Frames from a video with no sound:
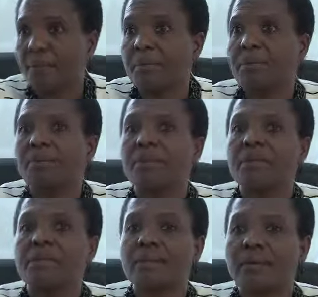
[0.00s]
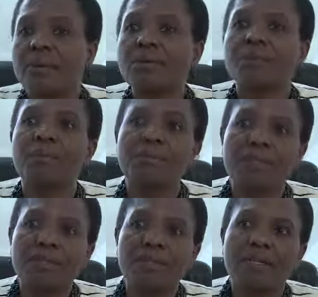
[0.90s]
because now
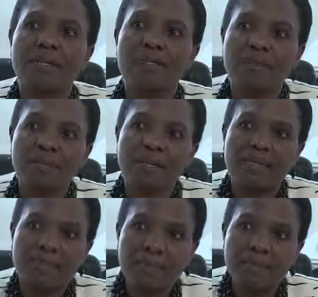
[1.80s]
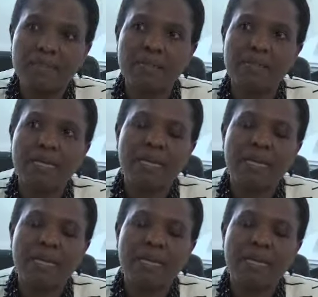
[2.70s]
communication has been accepted